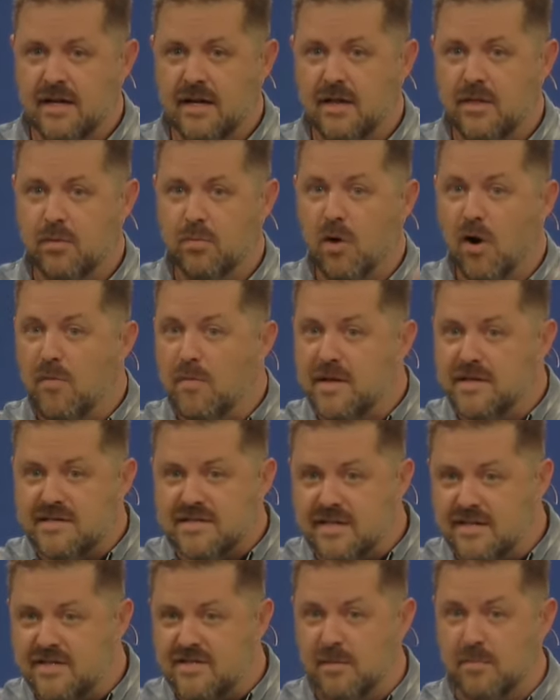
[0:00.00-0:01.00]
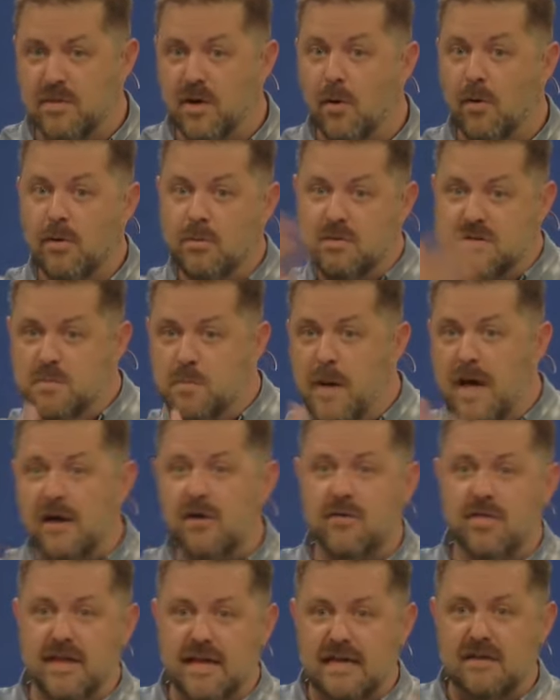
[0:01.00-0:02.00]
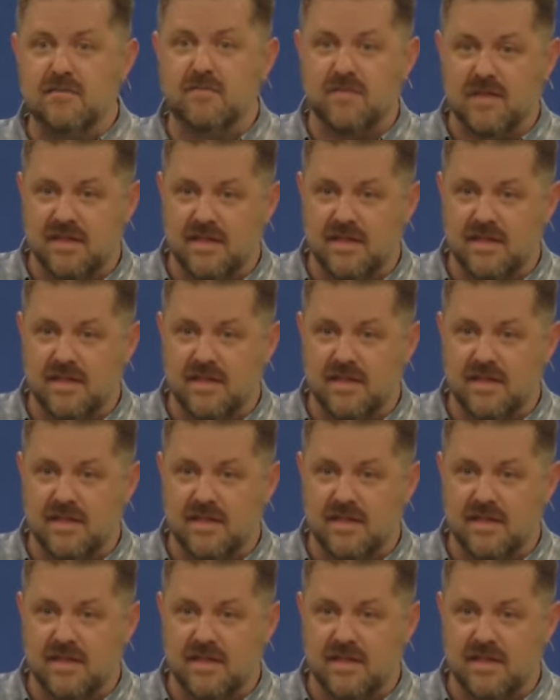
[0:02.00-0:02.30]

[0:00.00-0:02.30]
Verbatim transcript: the Roman system, though it was better than